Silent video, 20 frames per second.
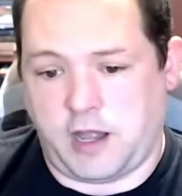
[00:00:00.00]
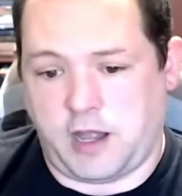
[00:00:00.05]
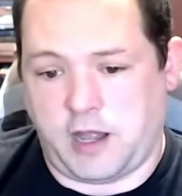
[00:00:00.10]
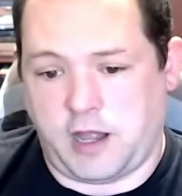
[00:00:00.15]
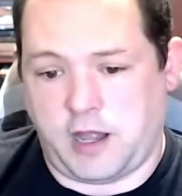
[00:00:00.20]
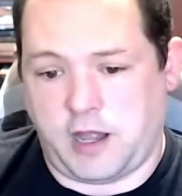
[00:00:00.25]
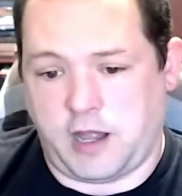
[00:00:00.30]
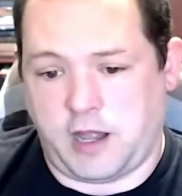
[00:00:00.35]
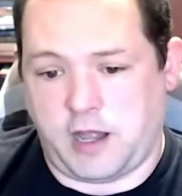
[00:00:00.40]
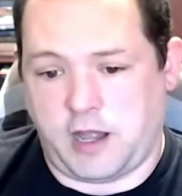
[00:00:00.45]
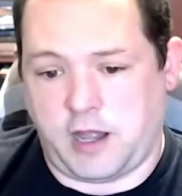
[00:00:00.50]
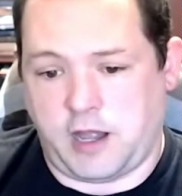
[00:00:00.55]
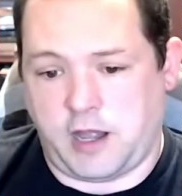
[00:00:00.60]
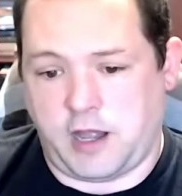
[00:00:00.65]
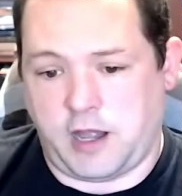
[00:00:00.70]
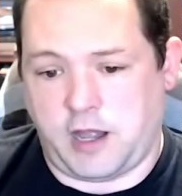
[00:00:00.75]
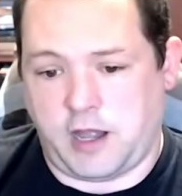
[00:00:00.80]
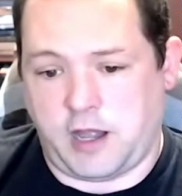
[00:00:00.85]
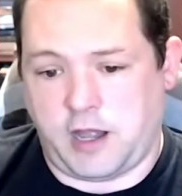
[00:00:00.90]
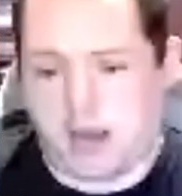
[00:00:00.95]
actually
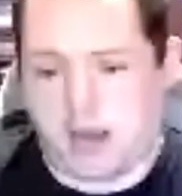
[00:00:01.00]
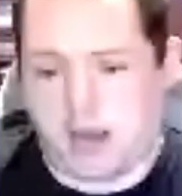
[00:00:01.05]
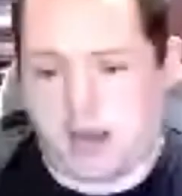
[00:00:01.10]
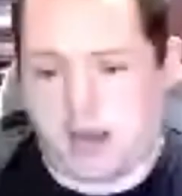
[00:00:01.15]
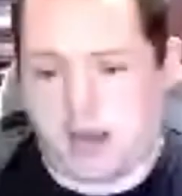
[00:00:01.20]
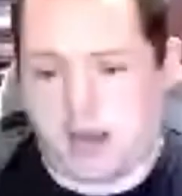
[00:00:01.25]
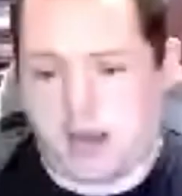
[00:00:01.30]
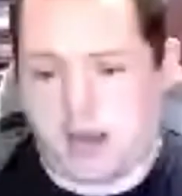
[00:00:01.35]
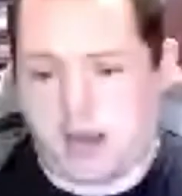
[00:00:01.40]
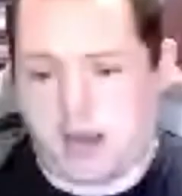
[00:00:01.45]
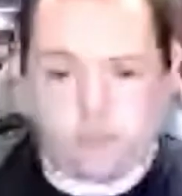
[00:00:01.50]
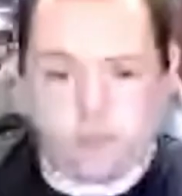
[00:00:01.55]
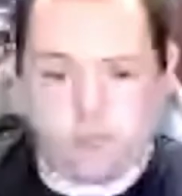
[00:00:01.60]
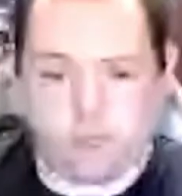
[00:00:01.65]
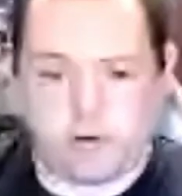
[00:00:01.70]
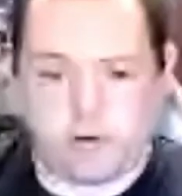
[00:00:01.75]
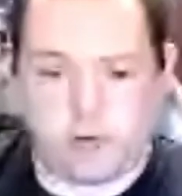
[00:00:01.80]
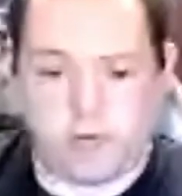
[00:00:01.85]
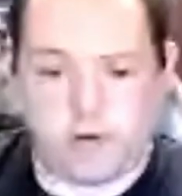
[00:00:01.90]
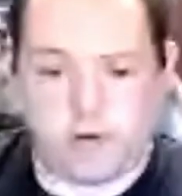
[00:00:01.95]
execute and
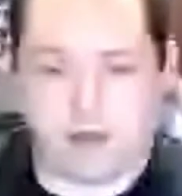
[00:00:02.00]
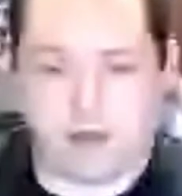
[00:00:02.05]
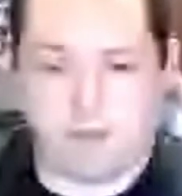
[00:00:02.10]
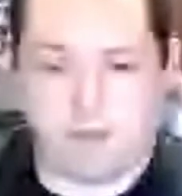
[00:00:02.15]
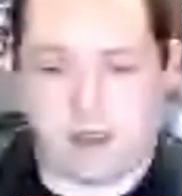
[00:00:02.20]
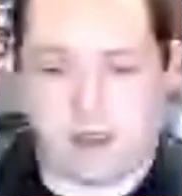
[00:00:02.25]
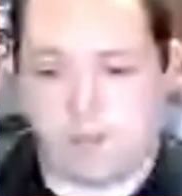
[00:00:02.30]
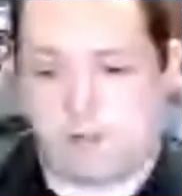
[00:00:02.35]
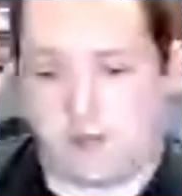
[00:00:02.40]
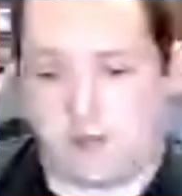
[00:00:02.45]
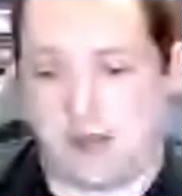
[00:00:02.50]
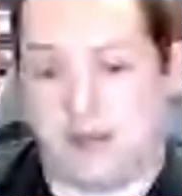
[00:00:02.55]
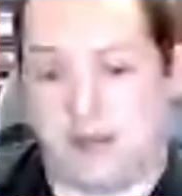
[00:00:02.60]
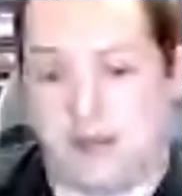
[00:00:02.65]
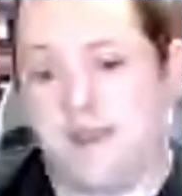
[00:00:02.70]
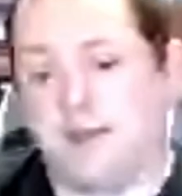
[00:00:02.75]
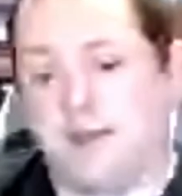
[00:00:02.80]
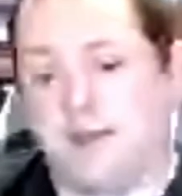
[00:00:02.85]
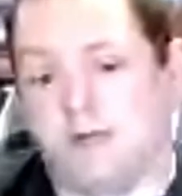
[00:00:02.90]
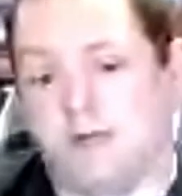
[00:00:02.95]
trigger a pipeline
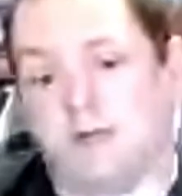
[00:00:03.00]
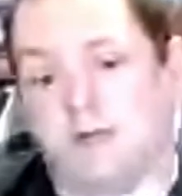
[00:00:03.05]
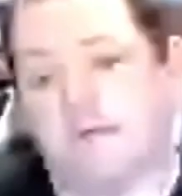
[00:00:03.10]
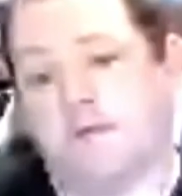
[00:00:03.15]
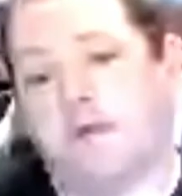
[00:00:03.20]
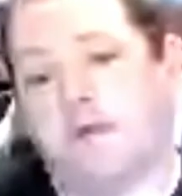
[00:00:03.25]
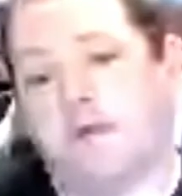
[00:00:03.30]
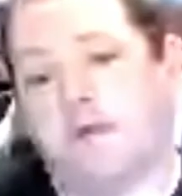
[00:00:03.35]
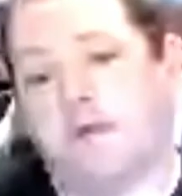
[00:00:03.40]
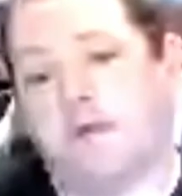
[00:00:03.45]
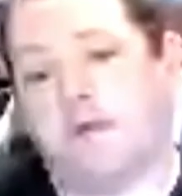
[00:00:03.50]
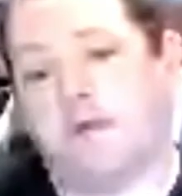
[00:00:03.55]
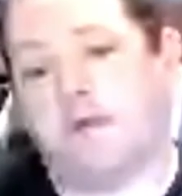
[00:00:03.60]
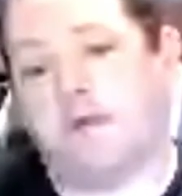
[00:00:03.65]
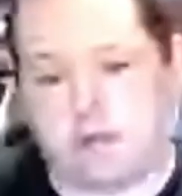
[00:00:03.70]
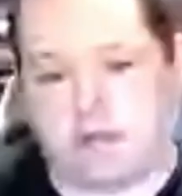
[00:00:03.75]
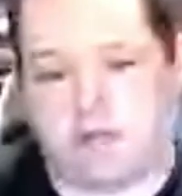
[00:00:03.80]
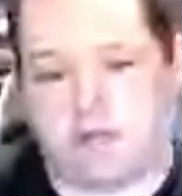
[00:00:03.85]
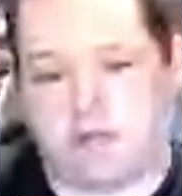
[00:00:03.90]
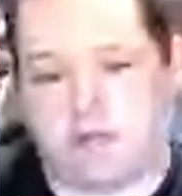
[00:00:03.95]
does not
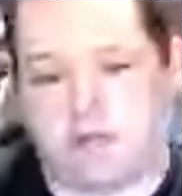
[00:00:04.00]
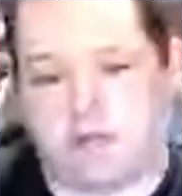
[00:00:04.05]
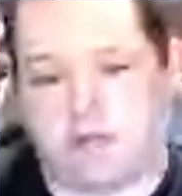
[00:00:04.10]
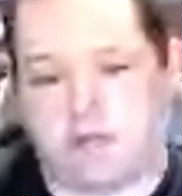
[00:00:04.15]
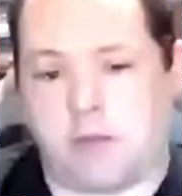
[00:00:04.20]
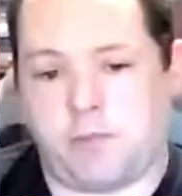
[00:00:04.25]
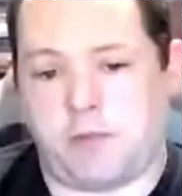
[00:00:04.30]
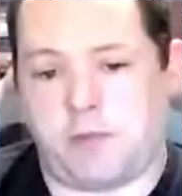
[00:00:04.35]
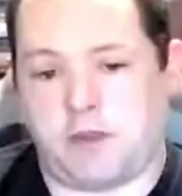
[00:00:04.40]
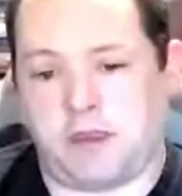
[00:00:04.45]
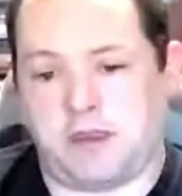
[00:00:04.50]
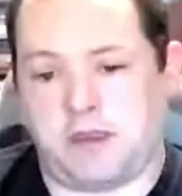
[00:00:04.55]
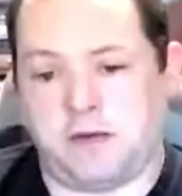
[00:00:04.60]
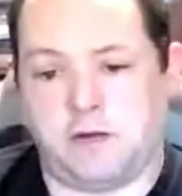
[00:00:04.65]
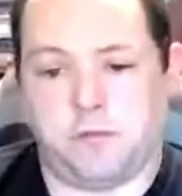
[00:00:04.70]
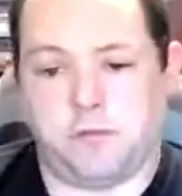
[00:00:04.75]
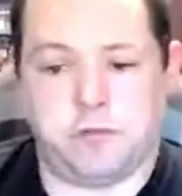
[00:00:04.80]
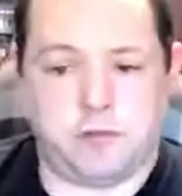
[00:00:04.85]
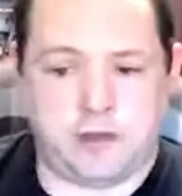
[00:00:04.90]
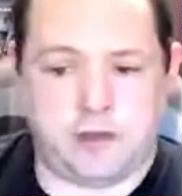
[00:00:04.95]
mean that that pipeline can
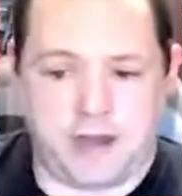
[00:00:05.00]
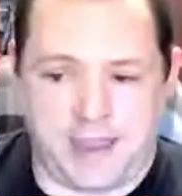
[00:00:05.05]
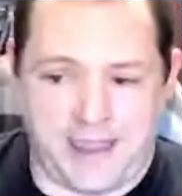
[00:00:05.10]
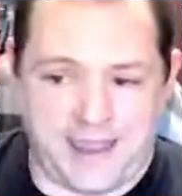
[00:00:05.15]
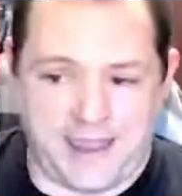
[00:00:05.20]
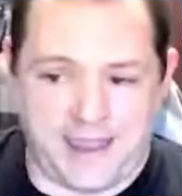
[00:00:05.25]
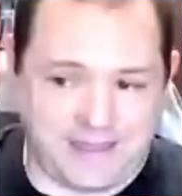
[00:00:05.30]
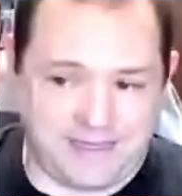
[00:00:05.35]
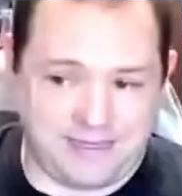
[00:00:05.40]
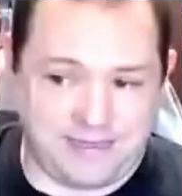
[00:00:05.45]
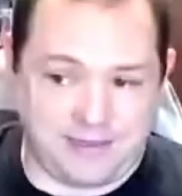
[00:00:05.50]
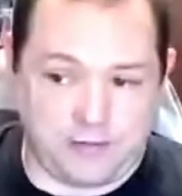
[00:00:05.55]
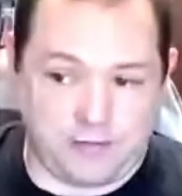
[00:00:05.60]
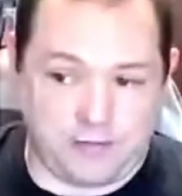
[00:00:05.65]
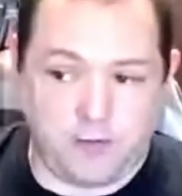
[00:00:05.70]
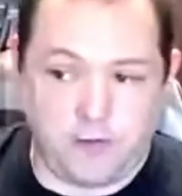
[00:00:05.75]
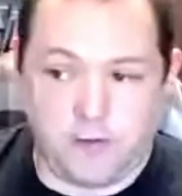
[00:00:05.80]
deploy to anything.